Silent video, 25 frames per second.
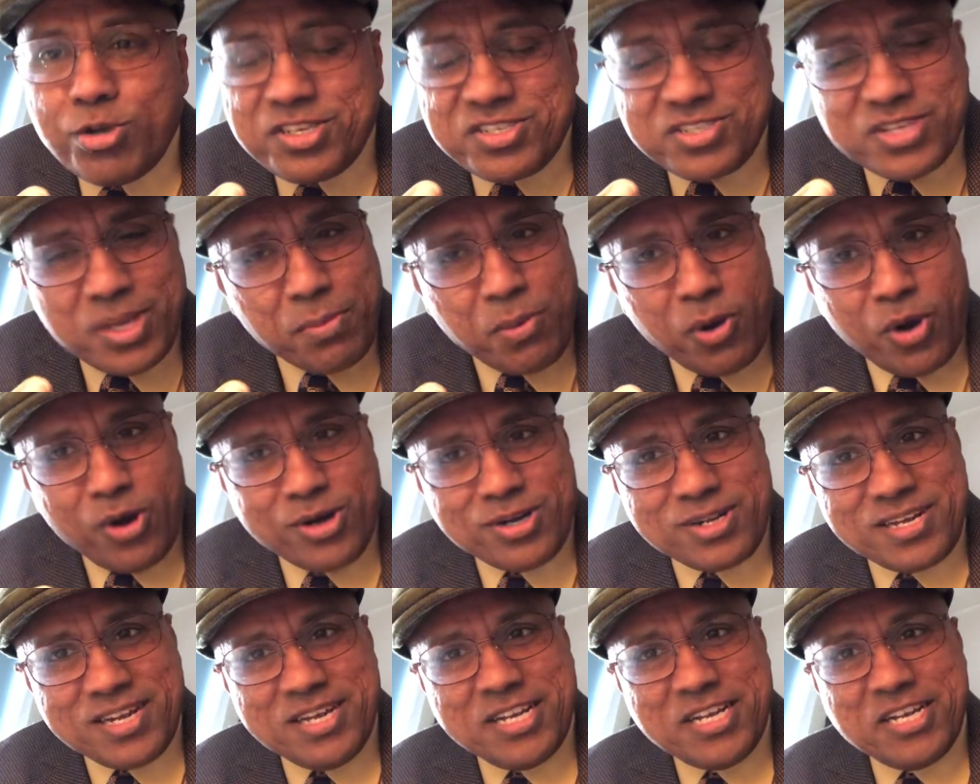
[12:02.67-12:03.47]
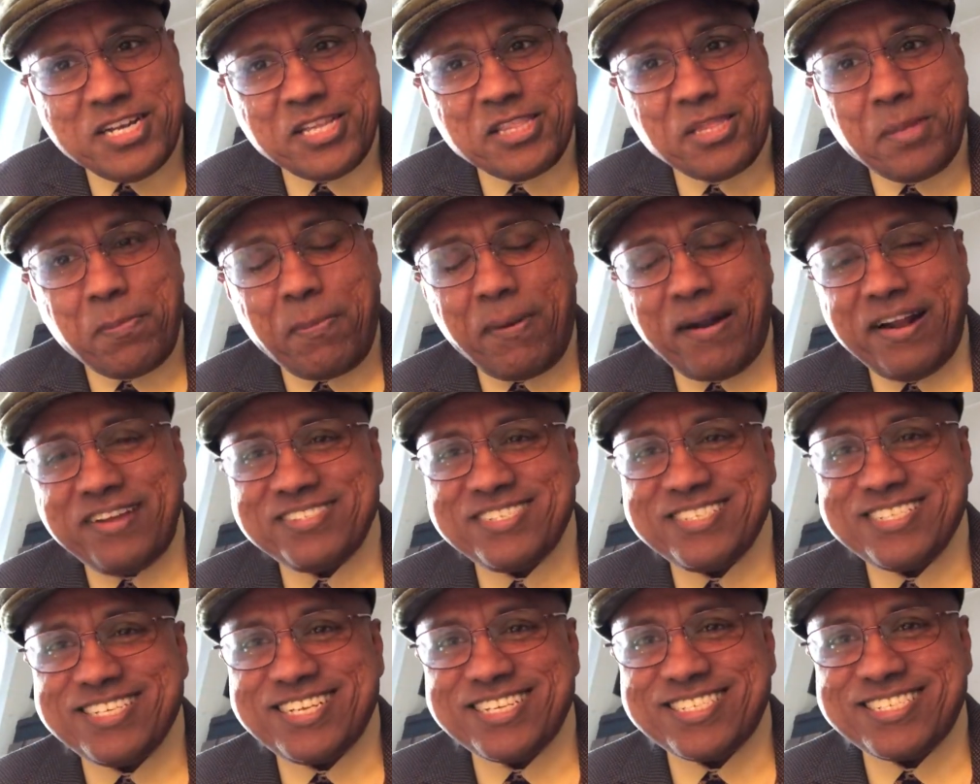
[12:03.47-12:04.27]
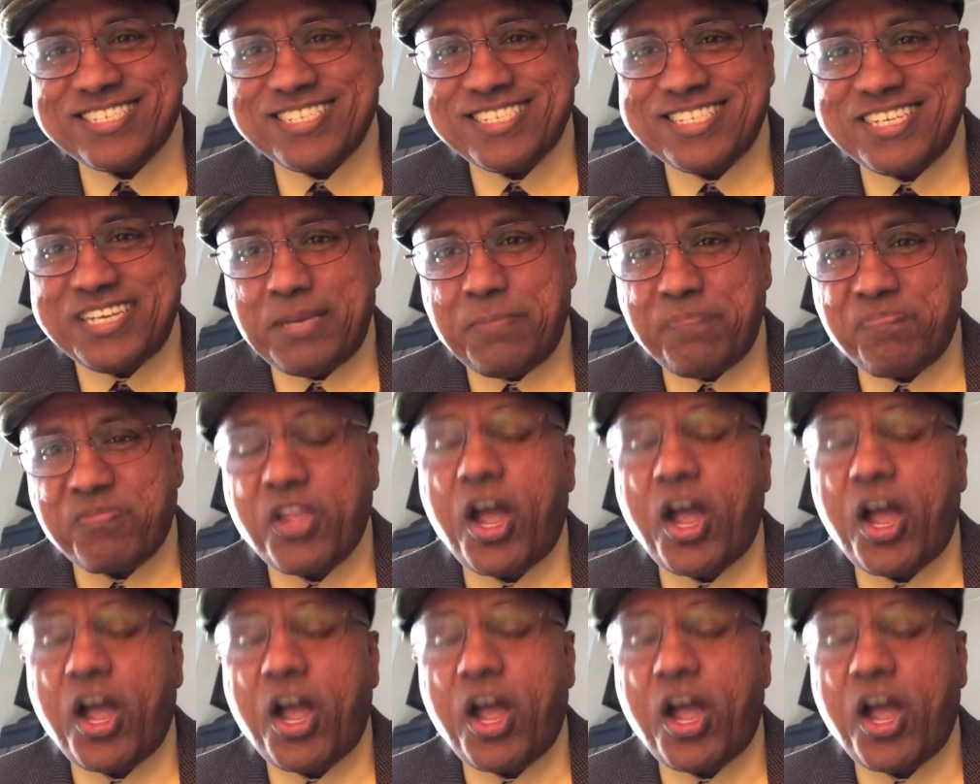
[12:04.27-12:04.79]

is about the presidency.